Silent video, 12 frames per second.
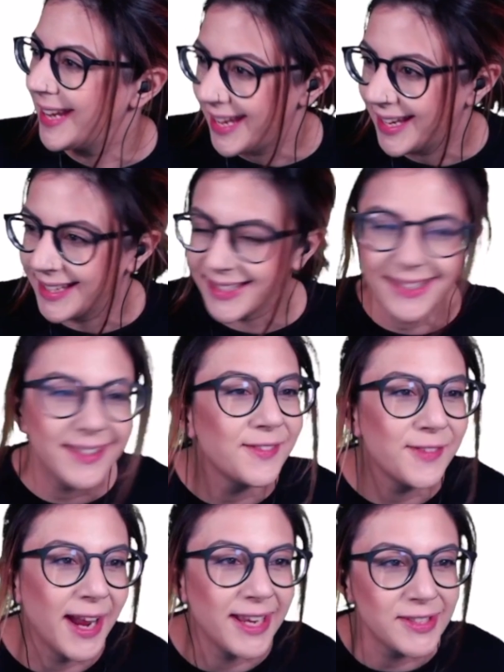is.
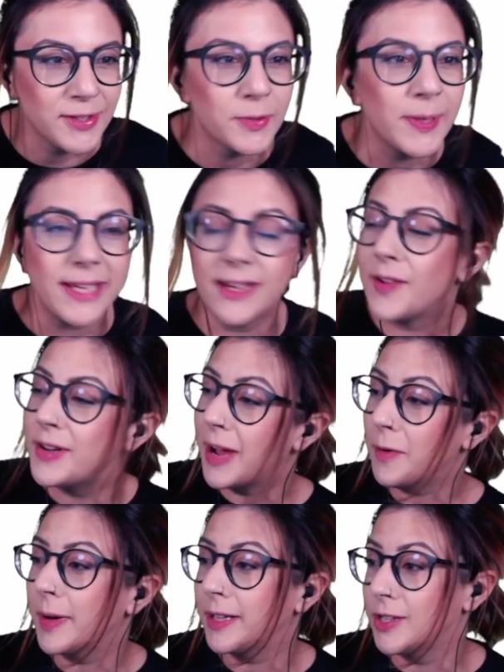Right, so sweet. Now
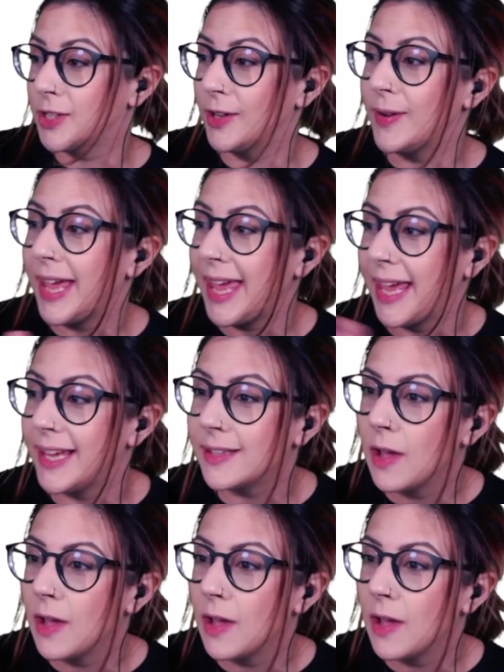what we're going to do is